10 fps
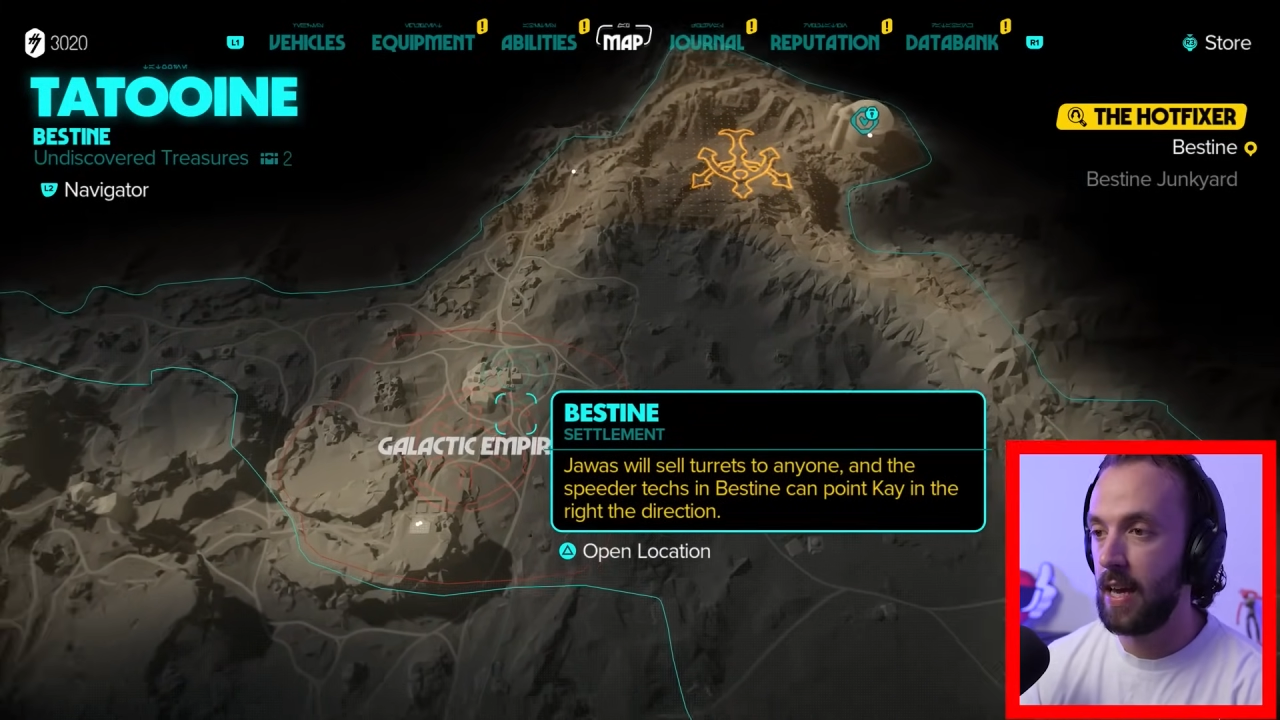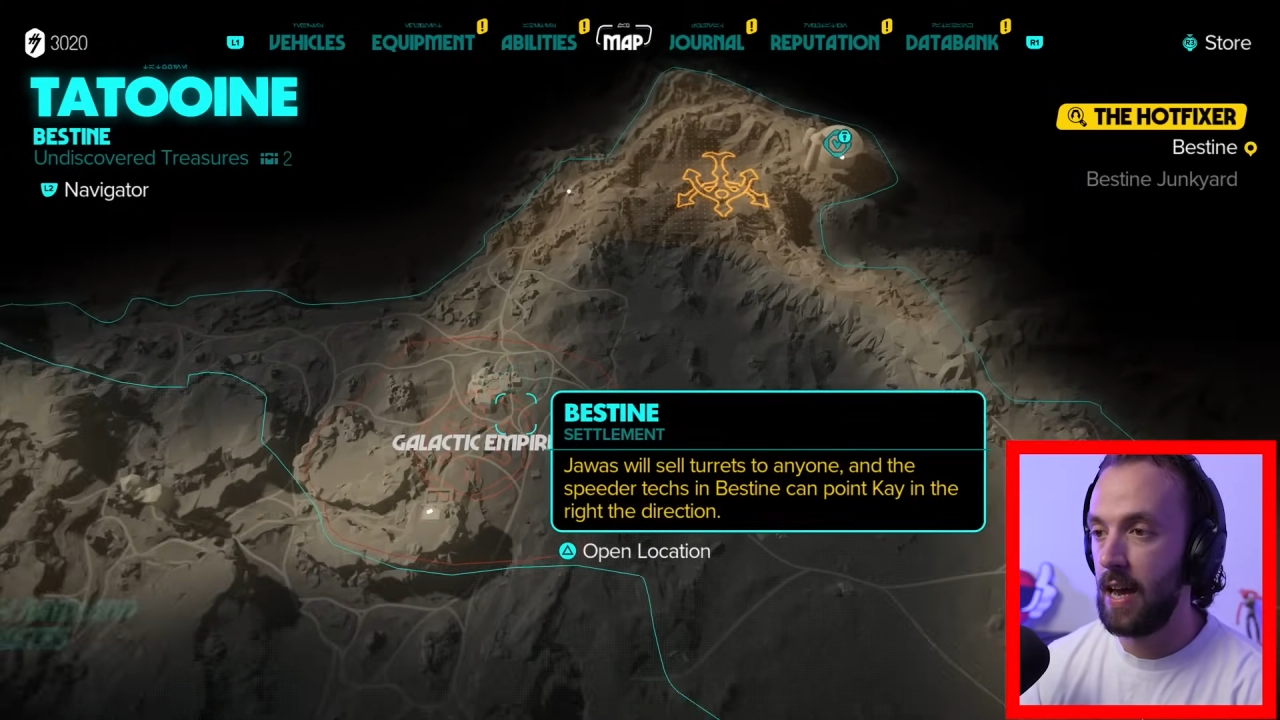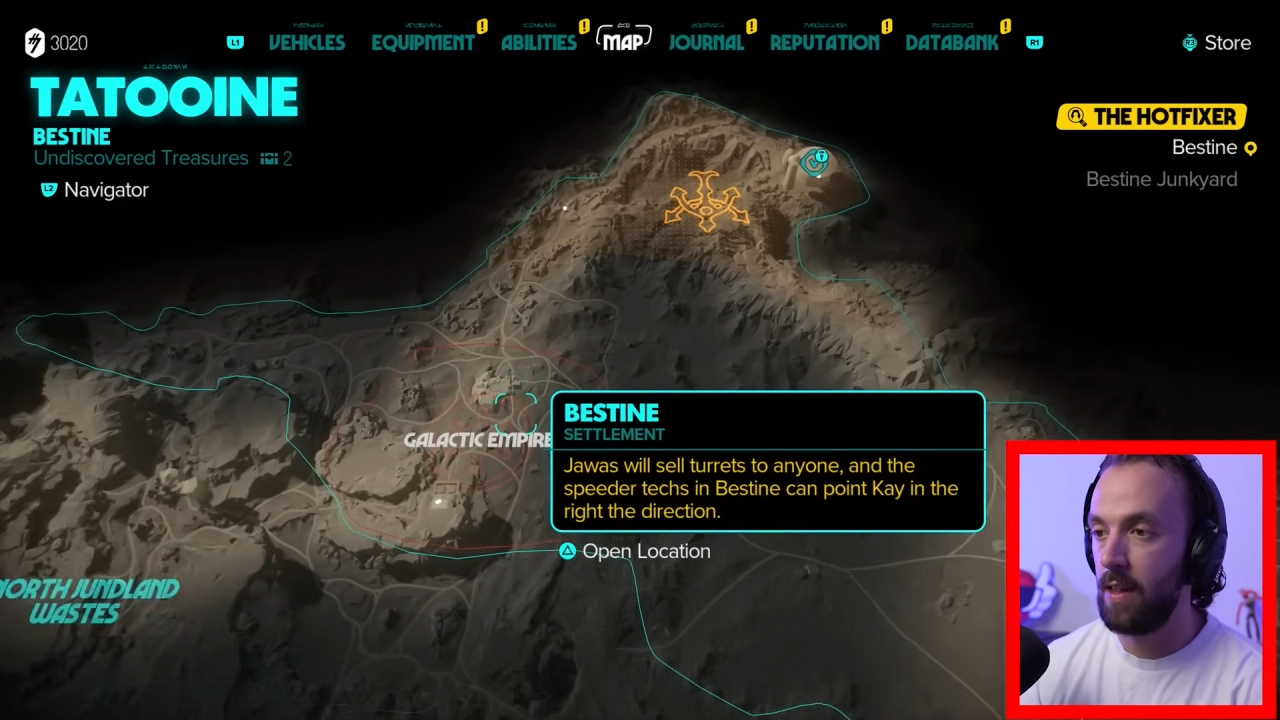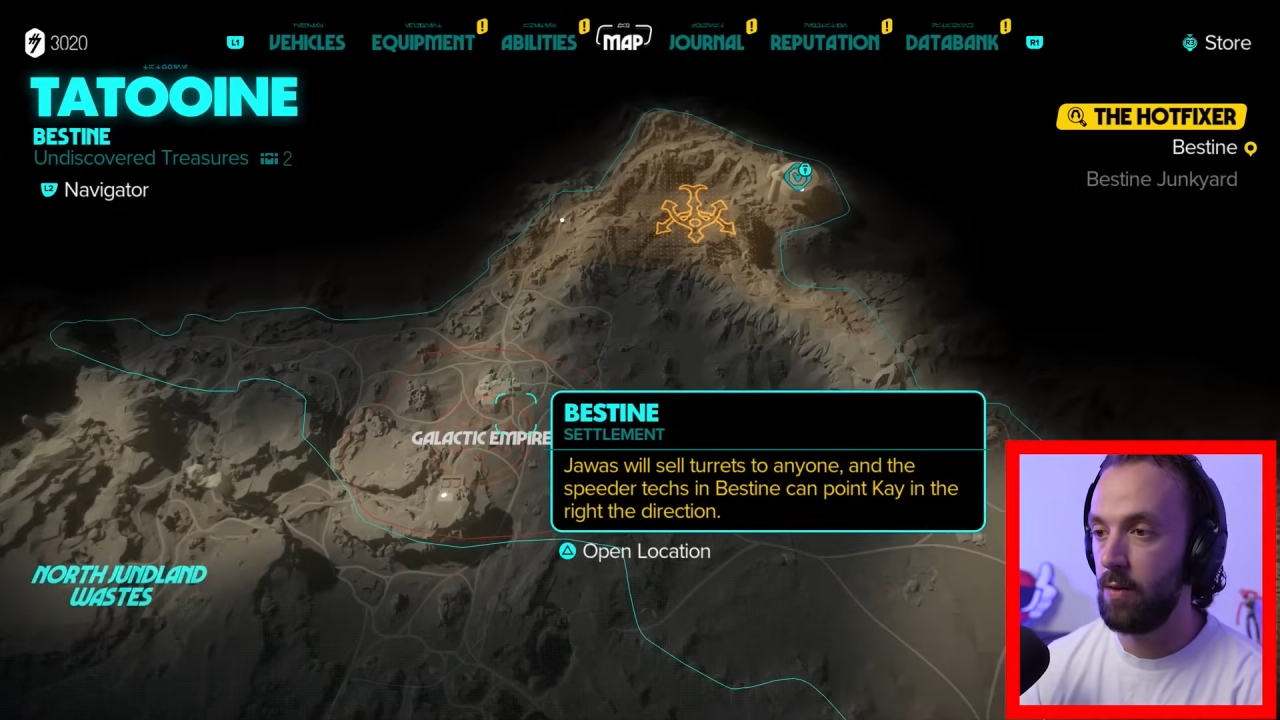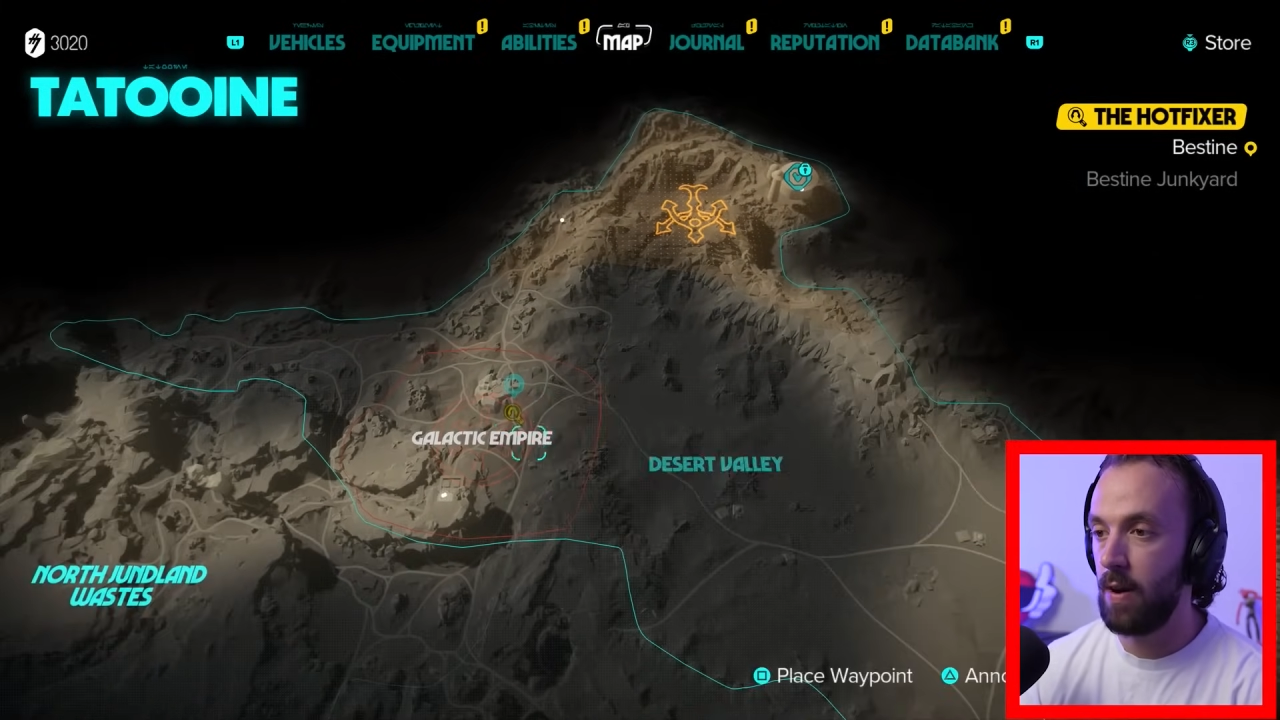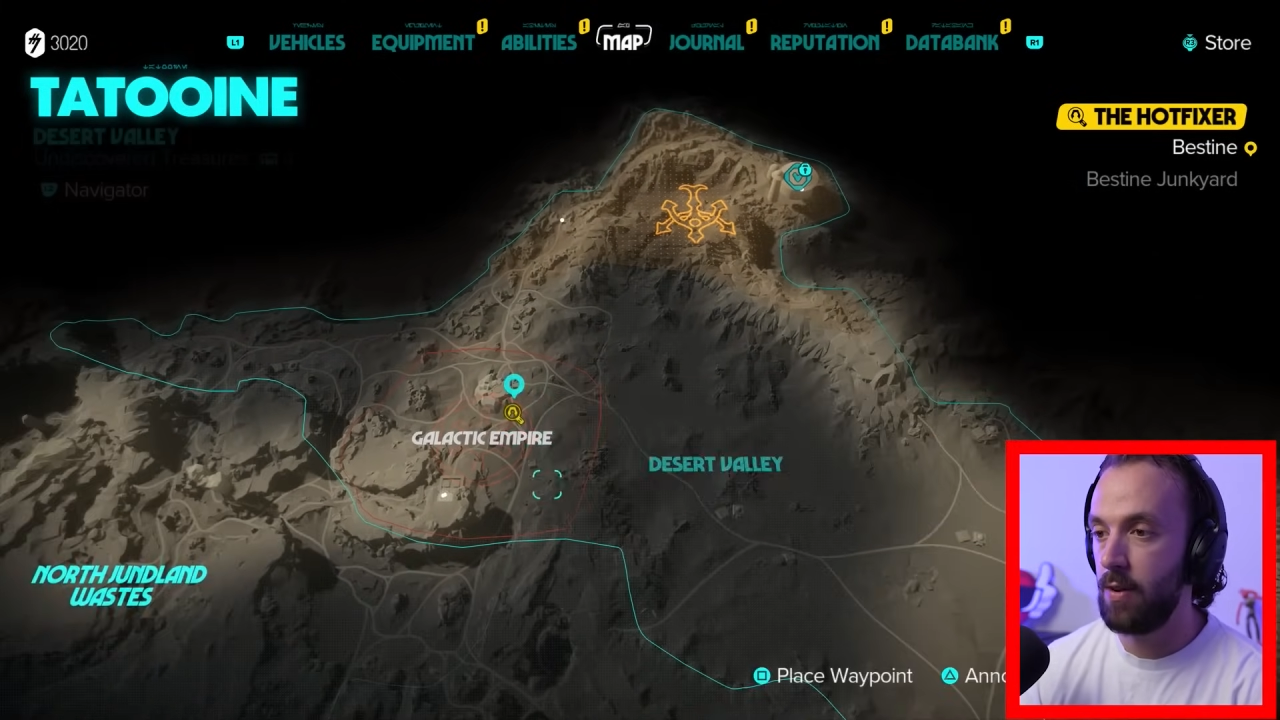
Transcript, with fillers: Kay in the right